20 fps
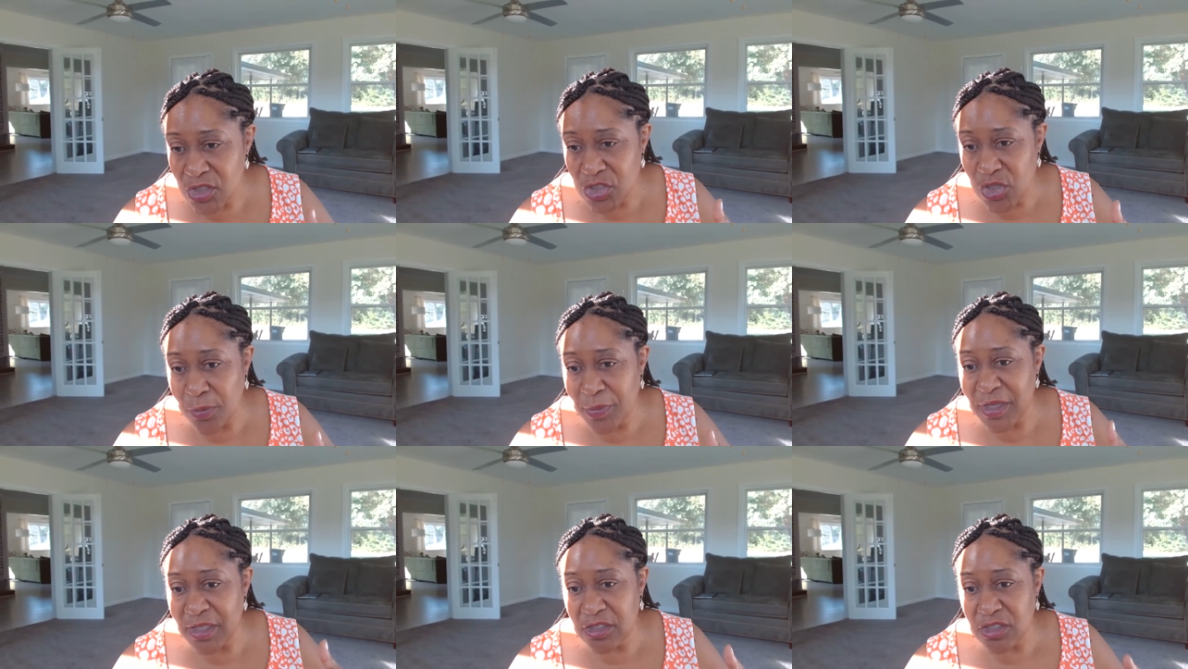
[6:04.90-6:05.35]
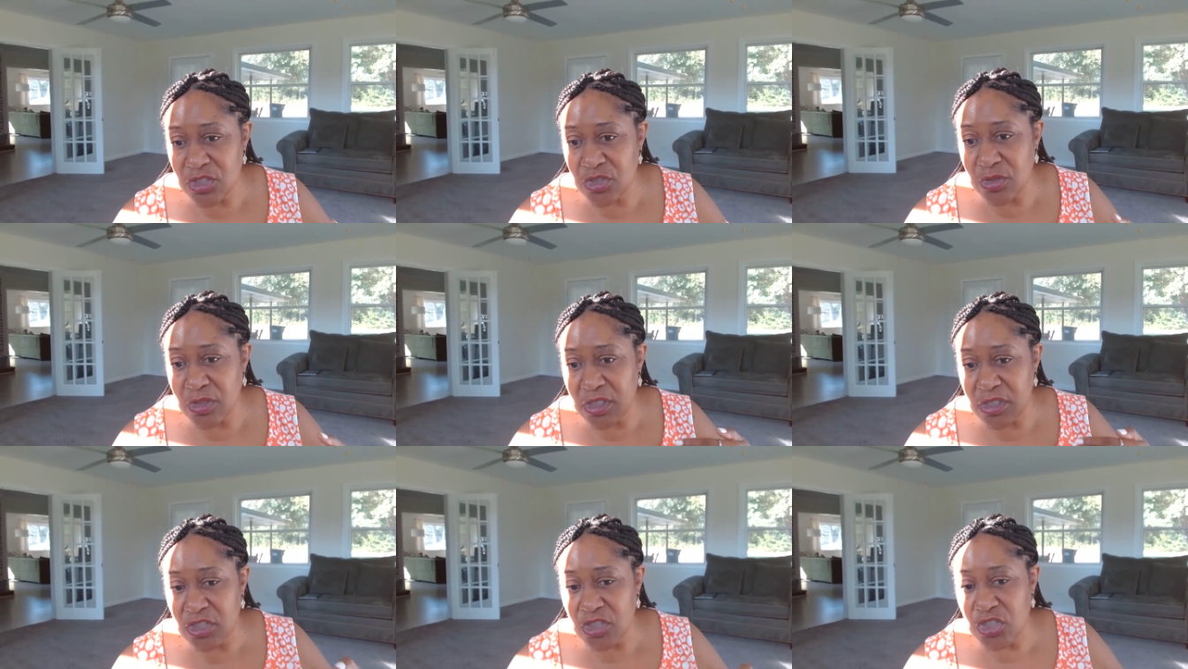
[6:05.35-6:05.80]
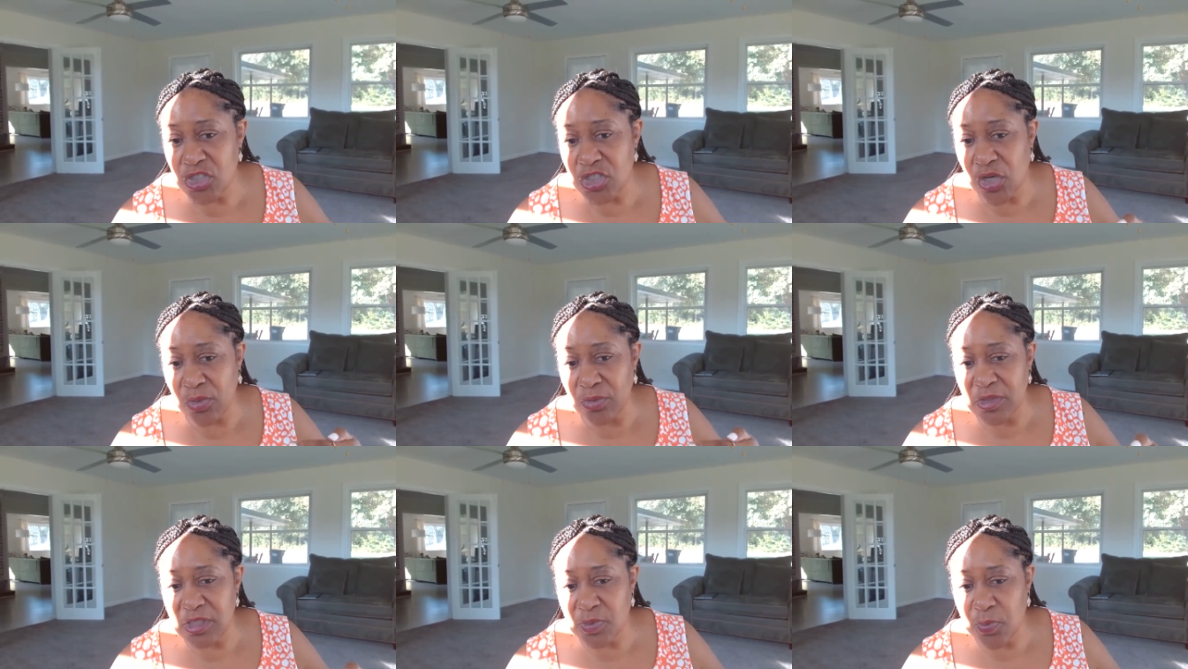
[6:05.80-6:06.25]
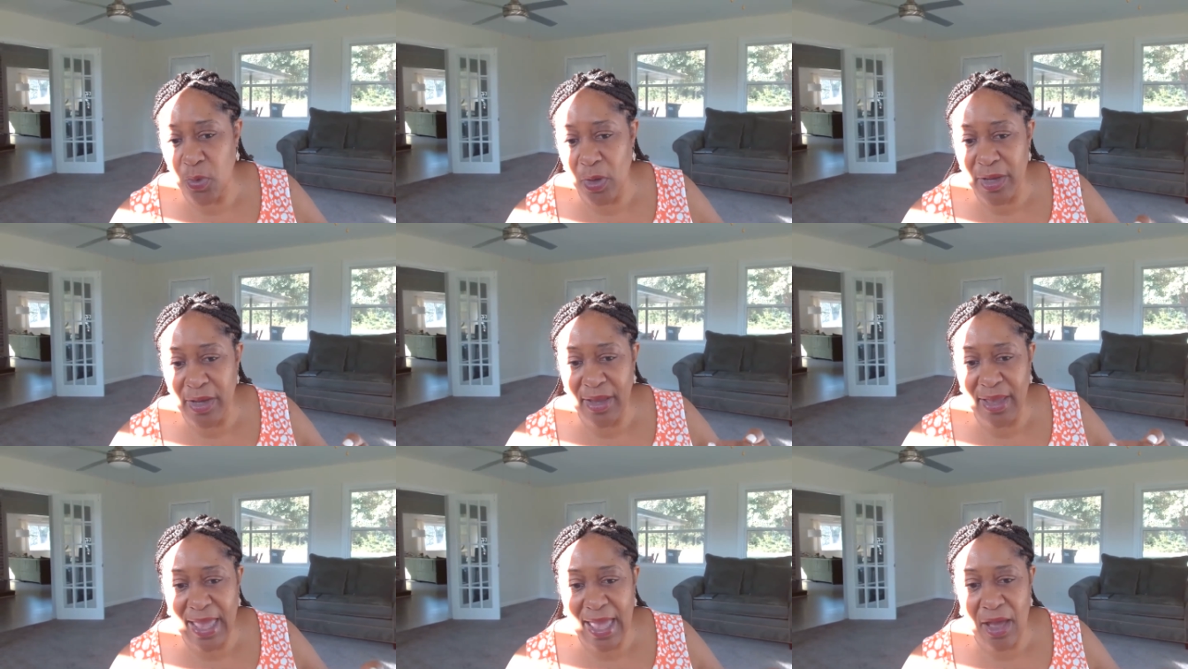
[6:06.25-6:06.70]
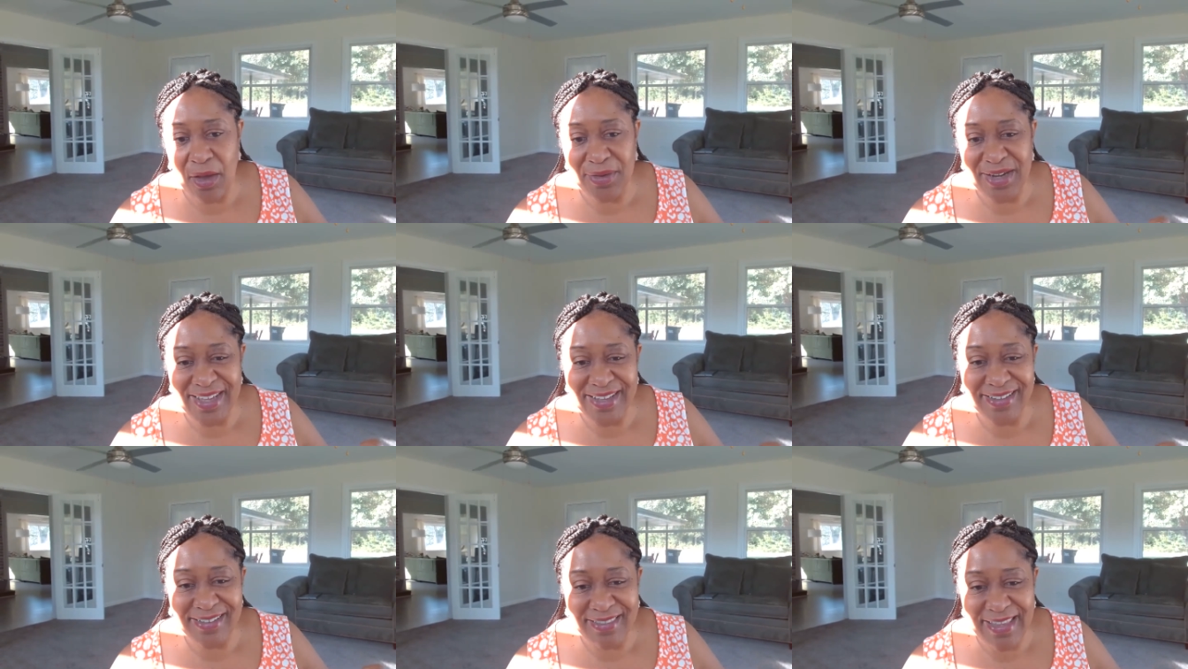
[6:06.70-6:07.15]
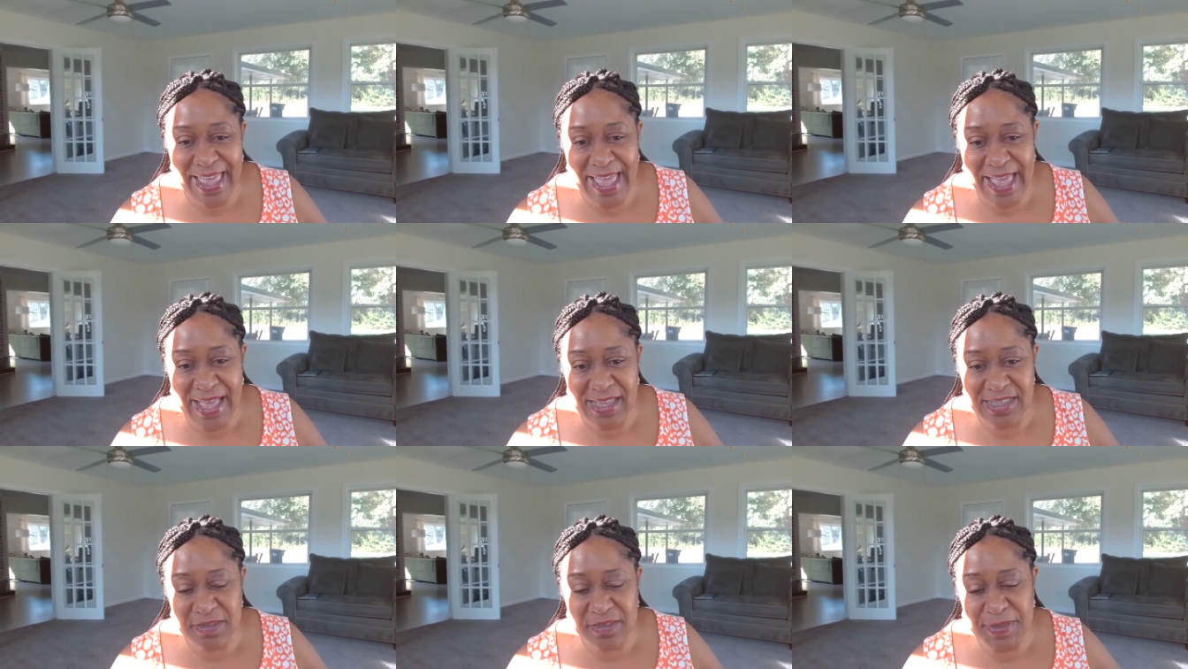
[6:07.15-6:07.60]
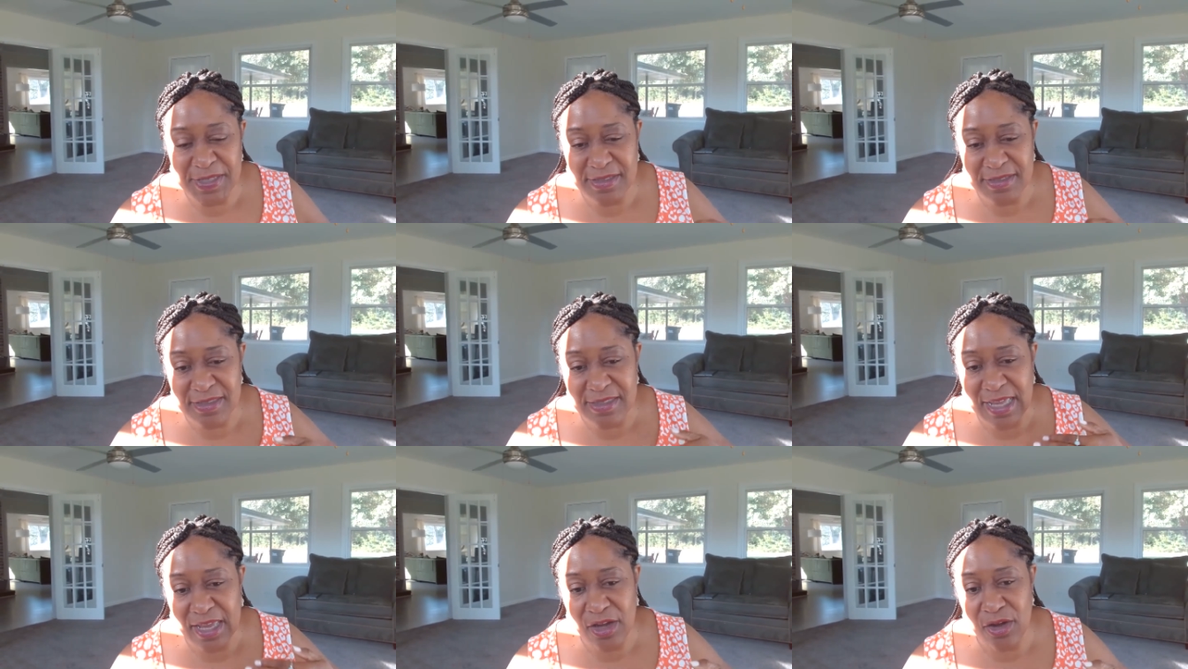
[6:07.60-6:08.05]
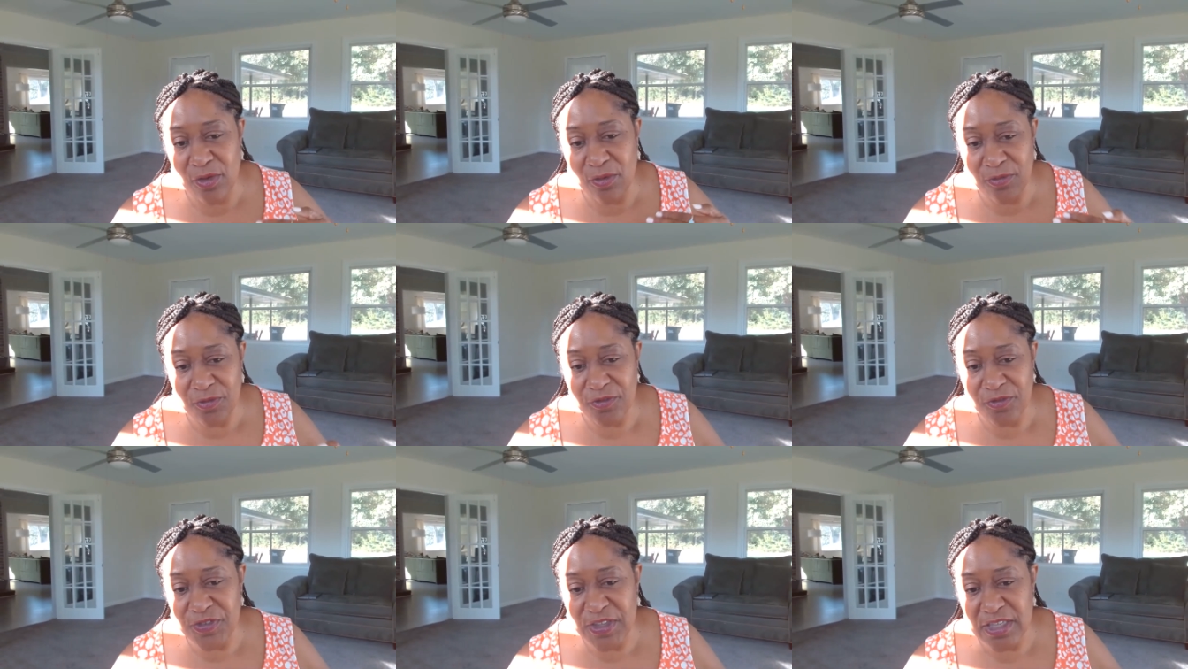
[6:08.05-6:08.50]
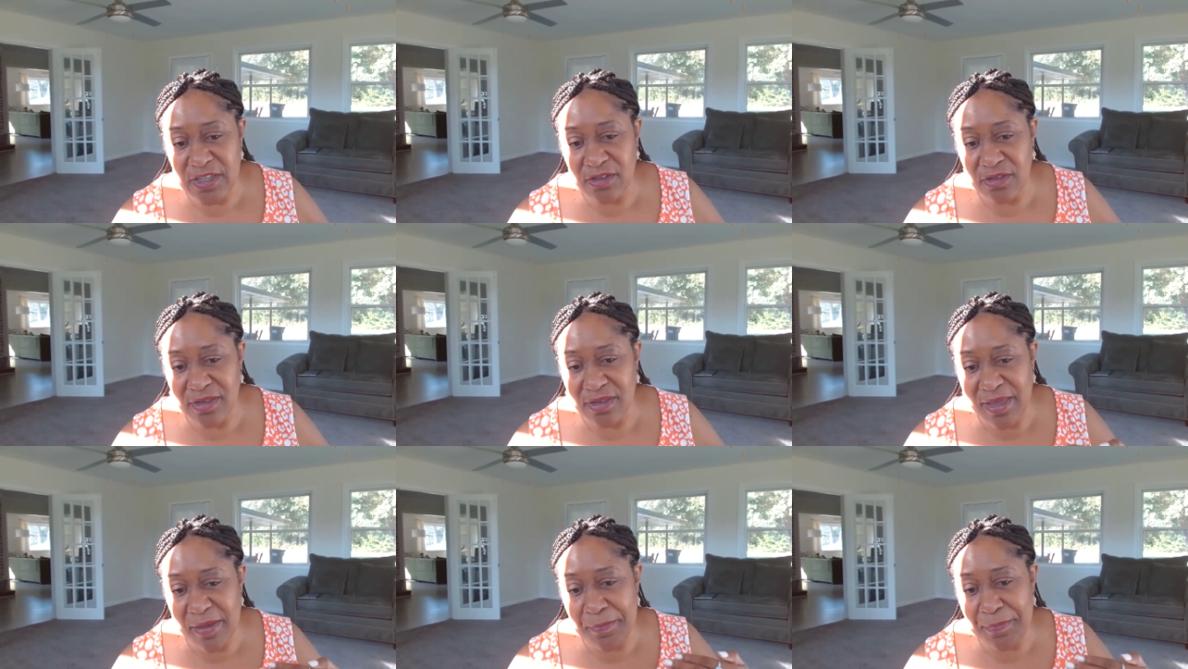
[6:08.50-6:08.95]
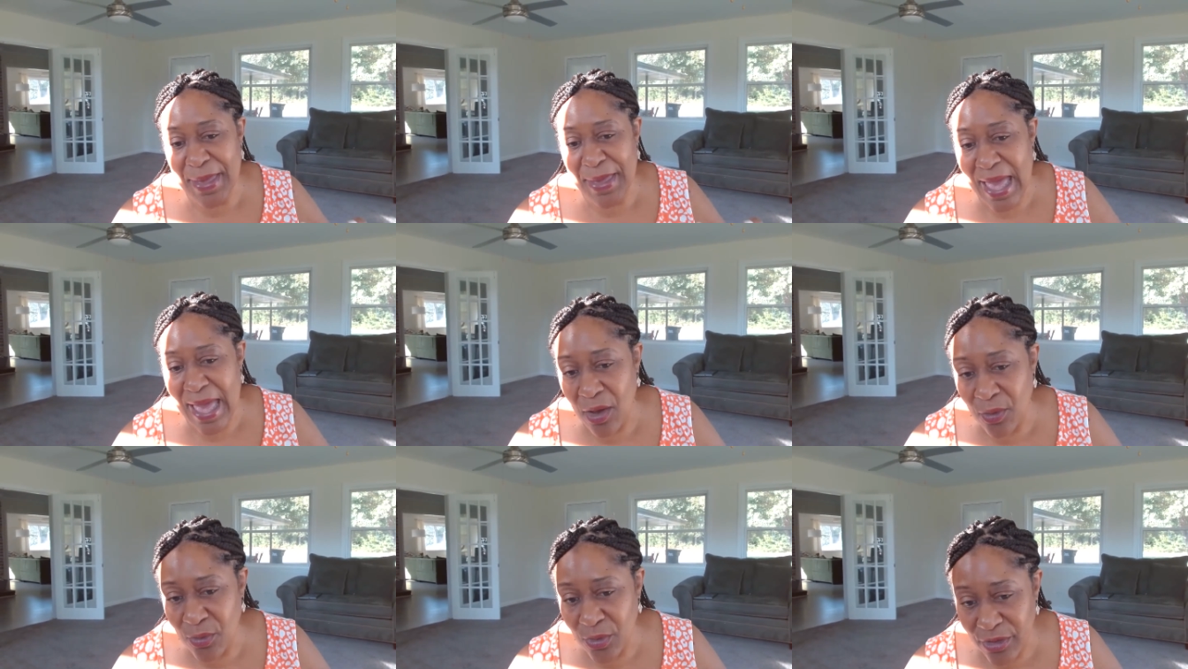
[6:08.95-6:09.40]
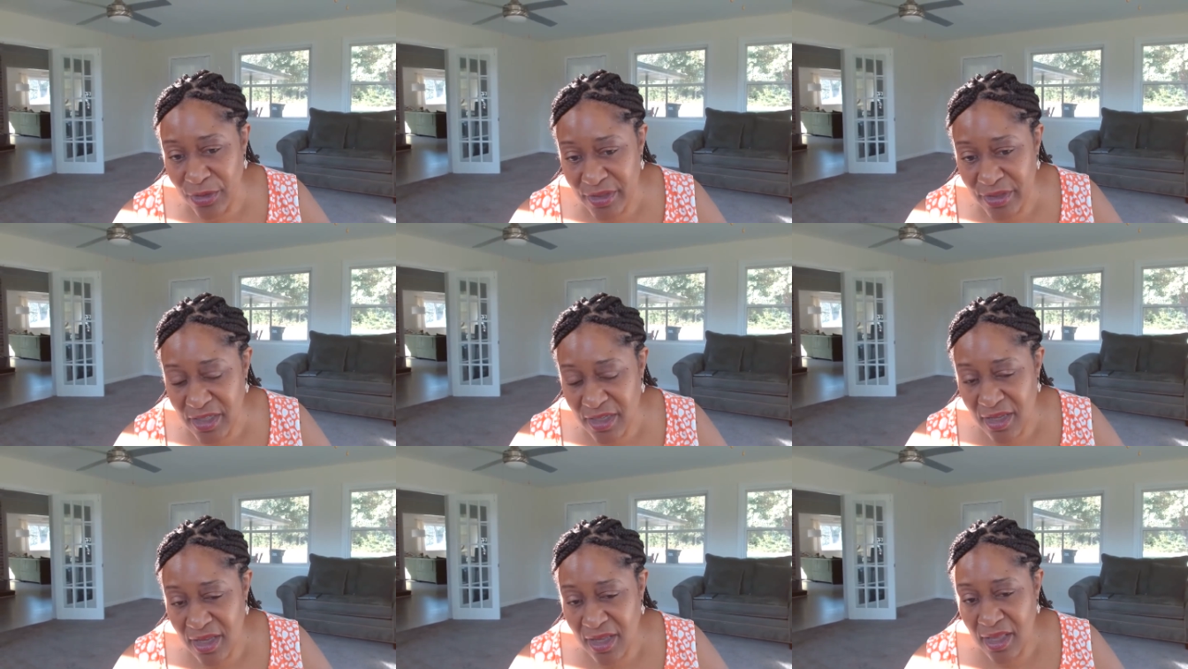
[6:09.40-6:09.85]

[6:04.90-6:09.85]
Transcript: So many students don't speak out in class because they don't feel empowered,